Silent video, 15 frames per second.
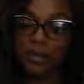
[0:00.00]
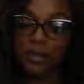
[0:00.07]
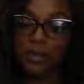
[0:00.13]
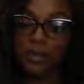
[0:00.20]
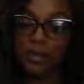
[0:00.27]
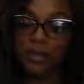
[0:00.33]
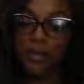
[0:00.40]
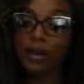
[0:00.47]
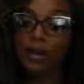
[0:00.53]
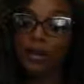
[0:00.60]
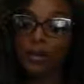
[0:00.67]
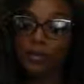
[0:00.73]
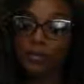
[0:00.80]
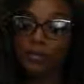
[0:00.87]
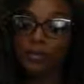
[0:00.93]
and
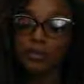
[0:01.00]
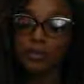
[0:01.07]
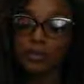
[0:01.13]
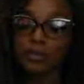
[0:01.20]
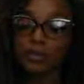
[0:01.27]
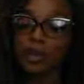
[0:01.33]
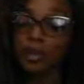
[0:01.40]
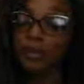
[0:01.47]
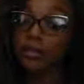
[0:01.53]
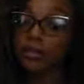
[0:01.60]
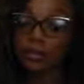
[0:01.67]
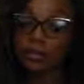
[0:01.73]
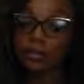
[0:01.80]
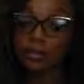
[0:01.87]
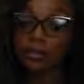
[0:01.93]
why I'm,
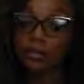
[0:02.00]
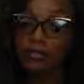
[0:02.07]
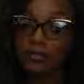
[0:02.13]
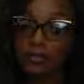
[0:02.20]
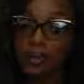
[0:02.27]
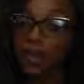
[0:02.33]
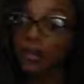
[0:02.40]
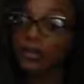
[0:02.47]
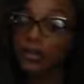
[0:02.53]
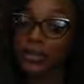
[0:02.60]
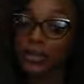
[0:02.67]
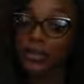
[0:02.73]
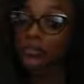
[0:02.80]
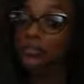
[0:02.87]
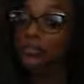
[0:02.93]
talking in front of the
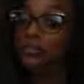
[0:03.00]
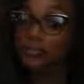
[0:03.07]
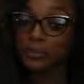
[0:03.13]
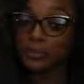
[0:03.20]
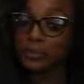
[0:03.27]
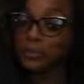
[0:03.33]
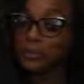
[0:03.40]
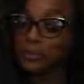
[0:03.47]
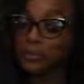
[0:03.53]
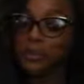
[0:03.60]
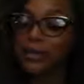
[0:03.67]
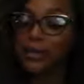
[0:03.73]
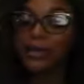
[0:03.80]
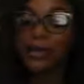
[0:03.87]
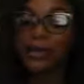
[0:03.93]
congregation of people.
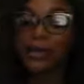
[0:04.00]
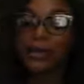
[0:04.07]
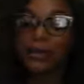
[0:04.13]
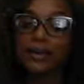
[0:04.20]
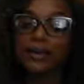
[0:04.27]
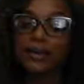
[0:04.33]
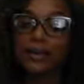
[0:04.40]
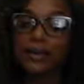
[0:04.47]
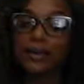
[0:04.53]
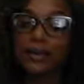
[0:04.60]
And